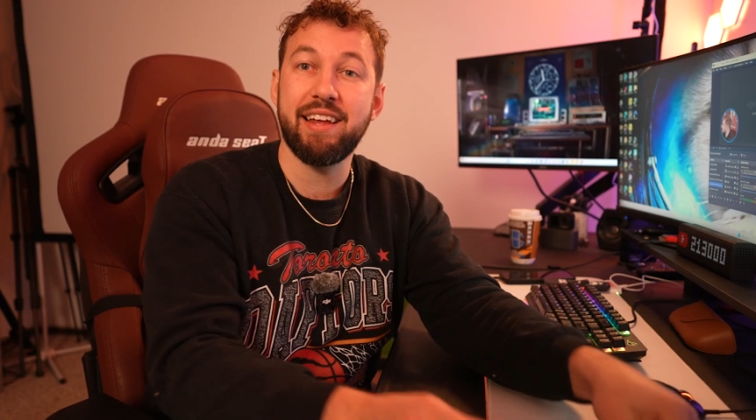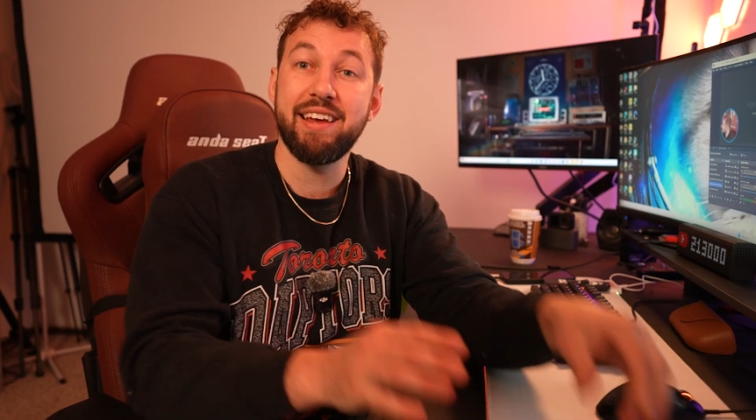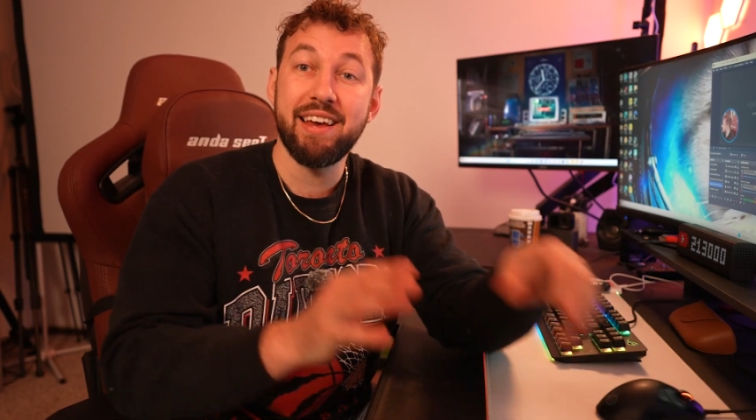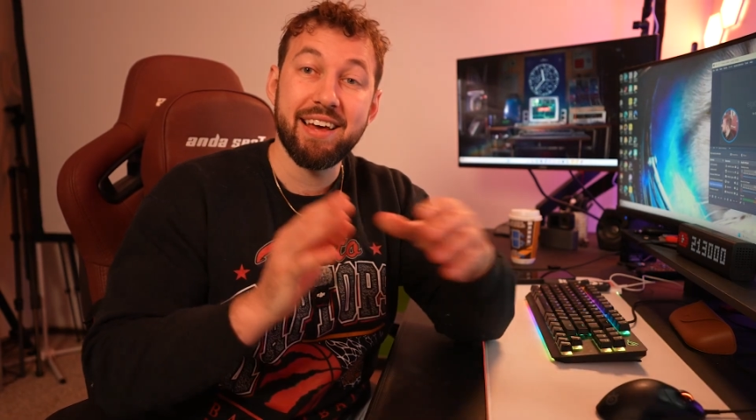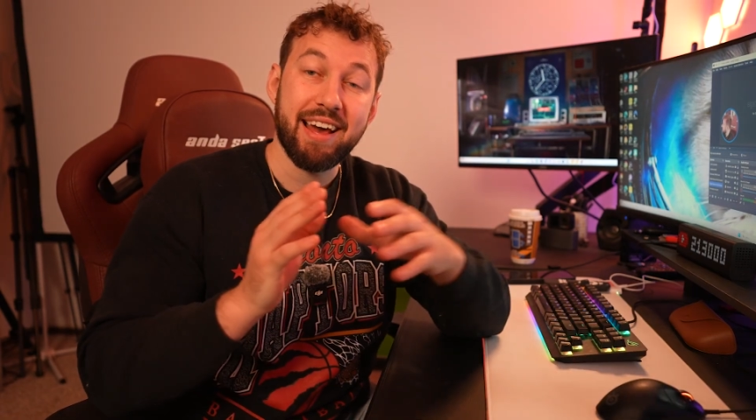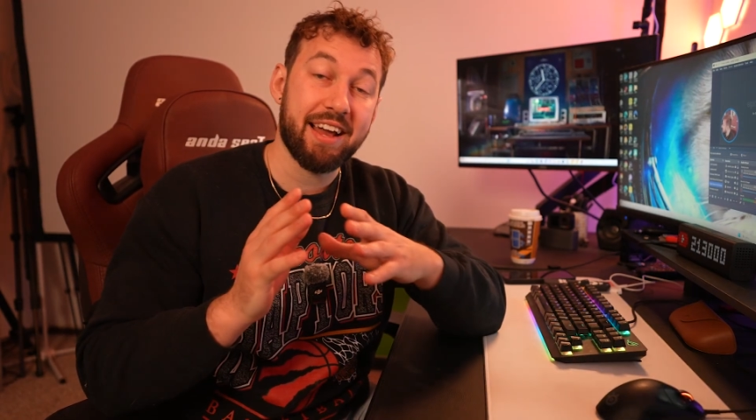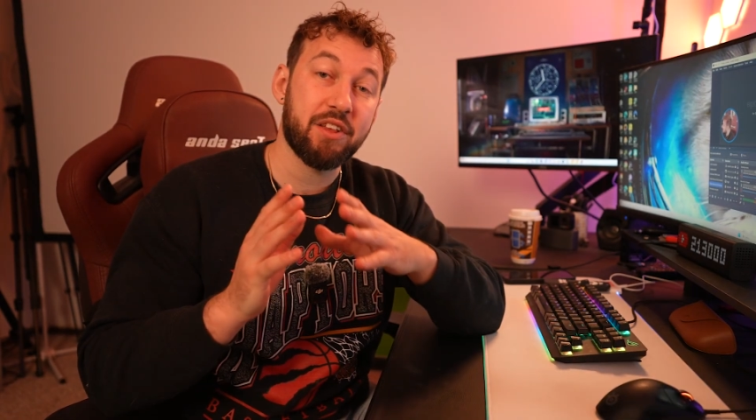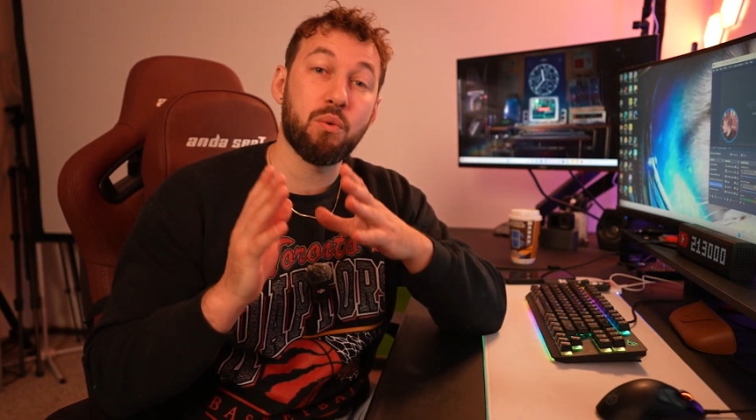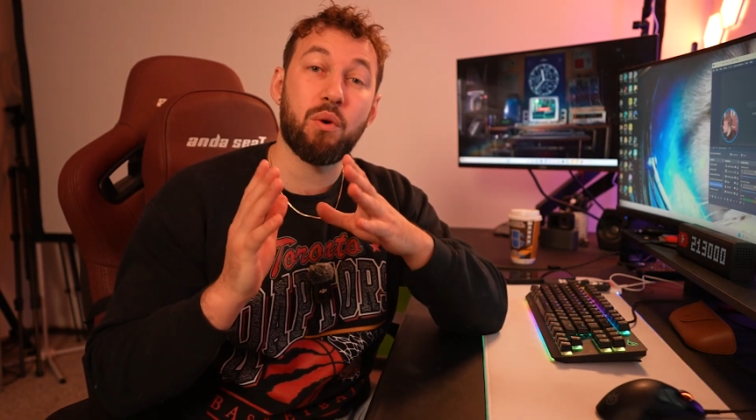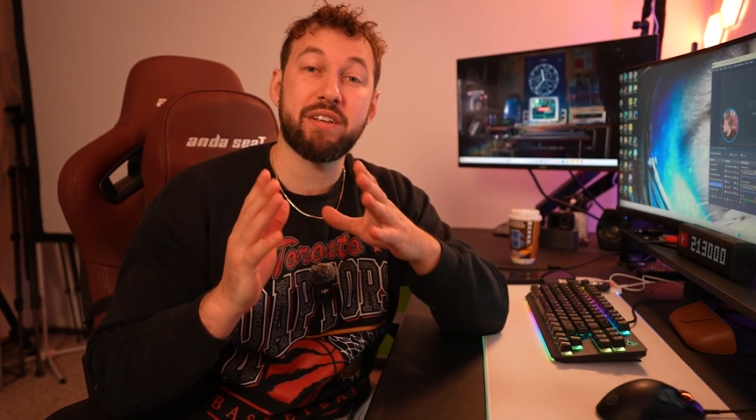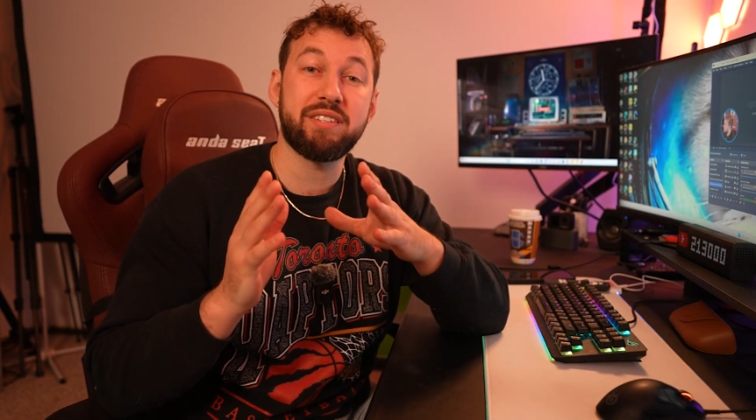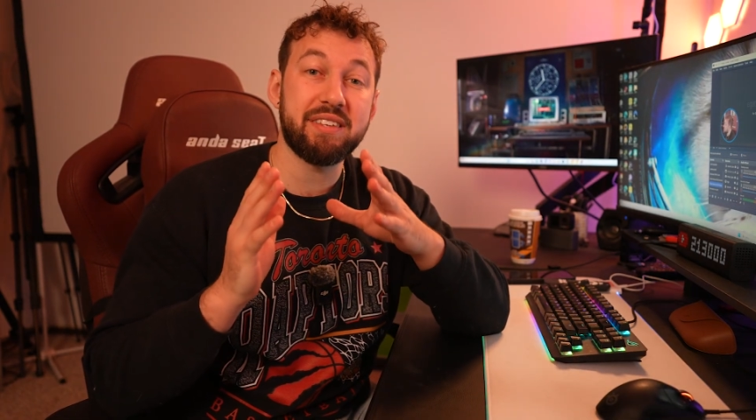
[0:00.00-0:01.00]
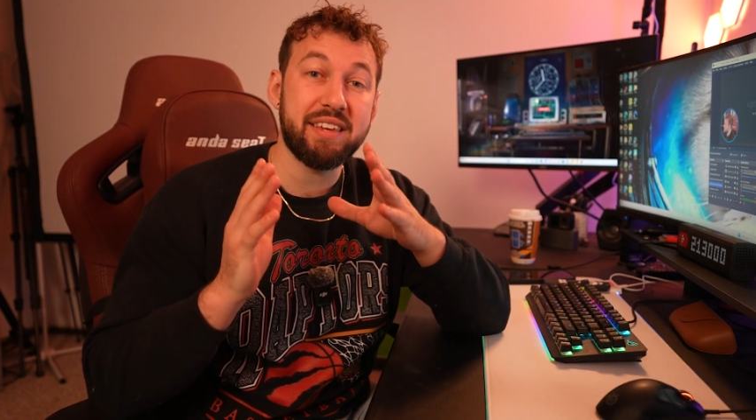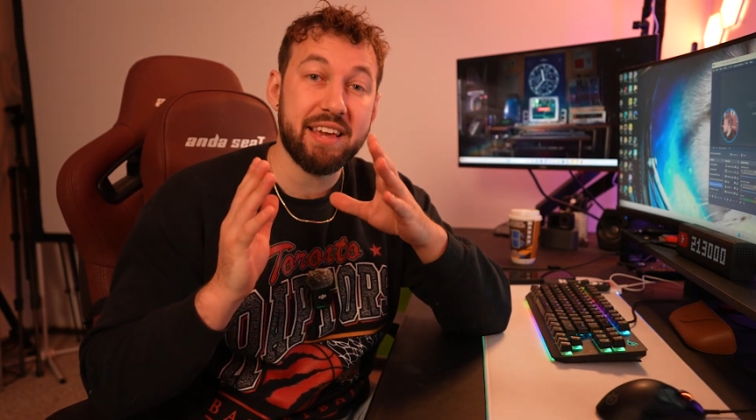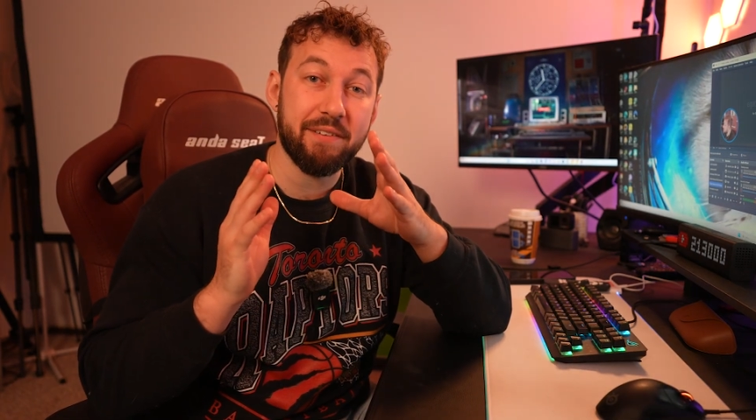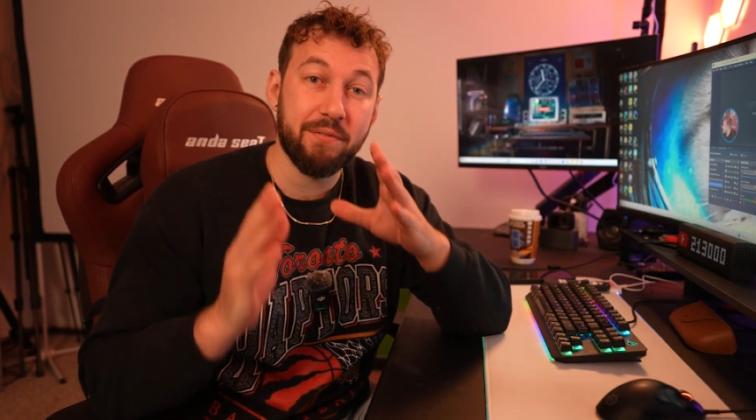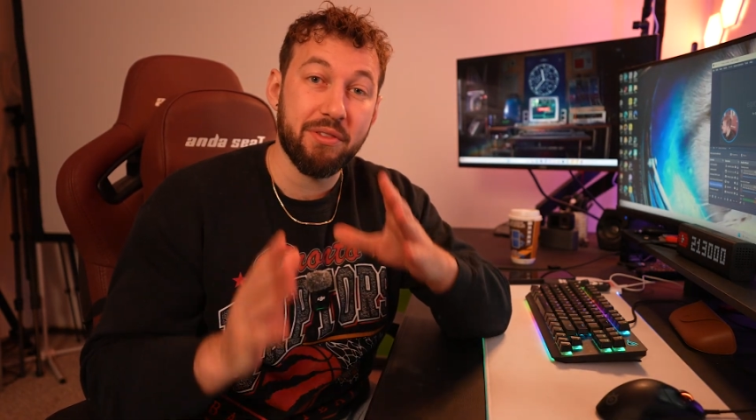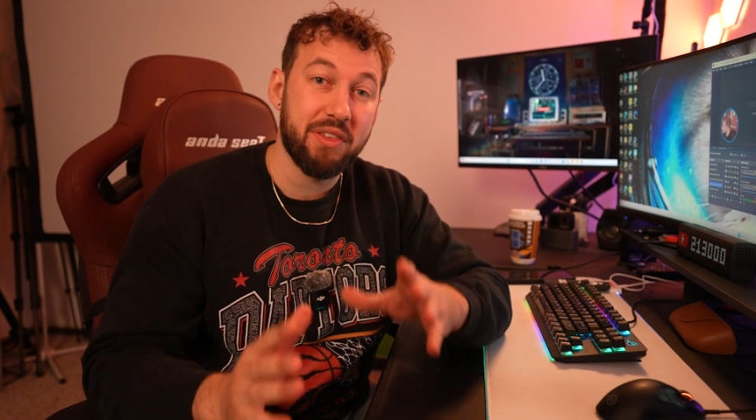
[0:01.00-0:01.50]
in and you want to see
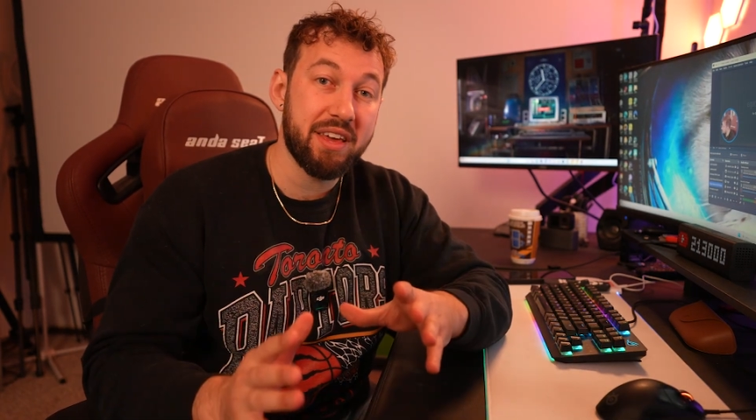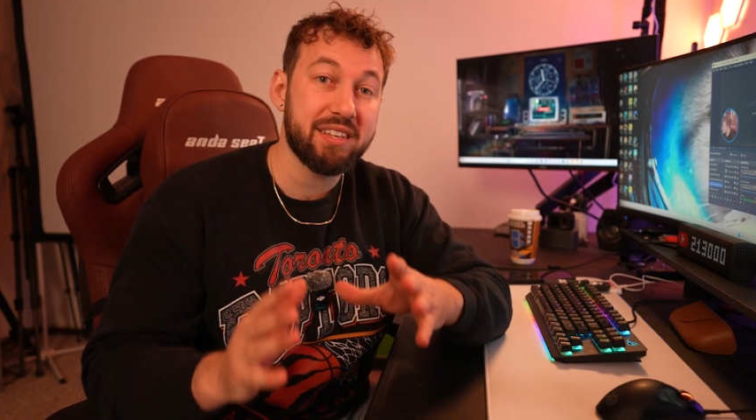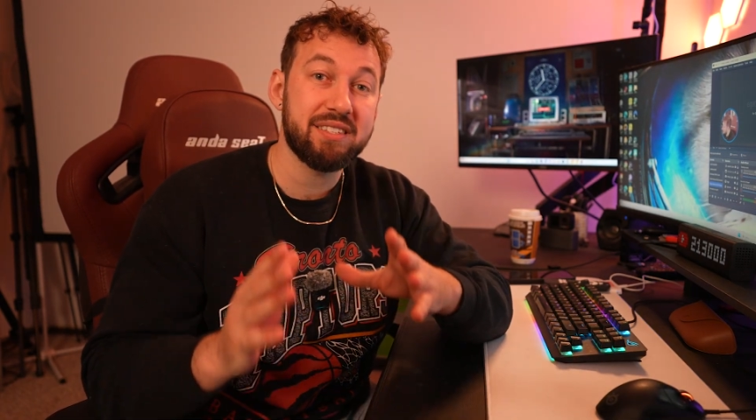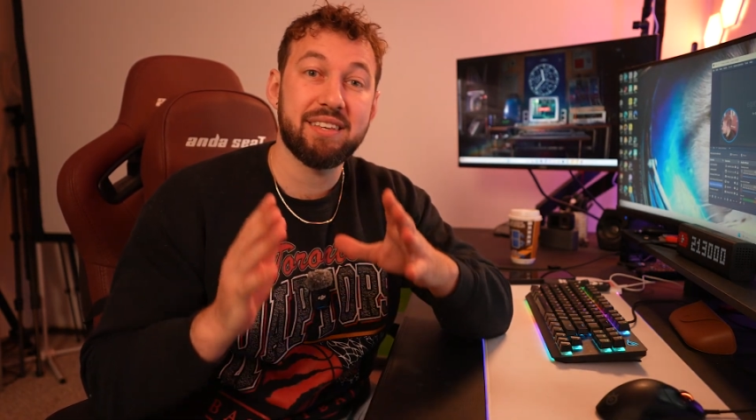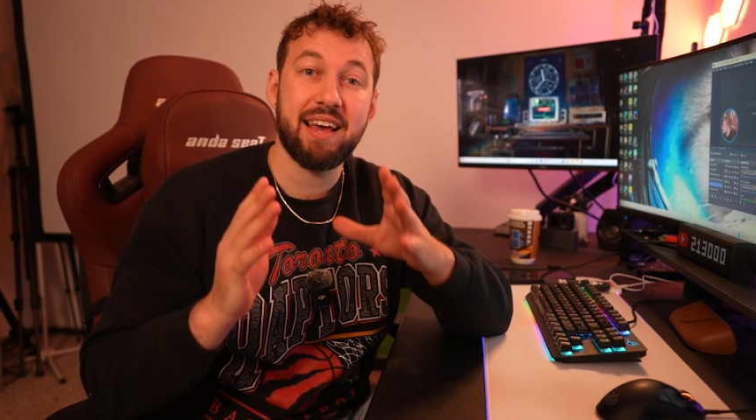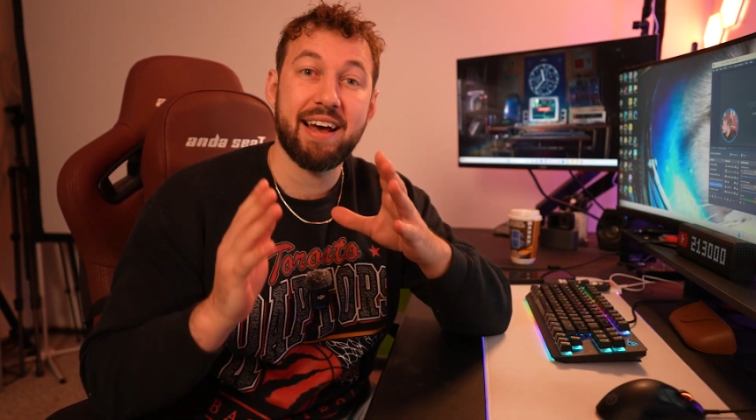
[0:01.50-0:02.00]
if this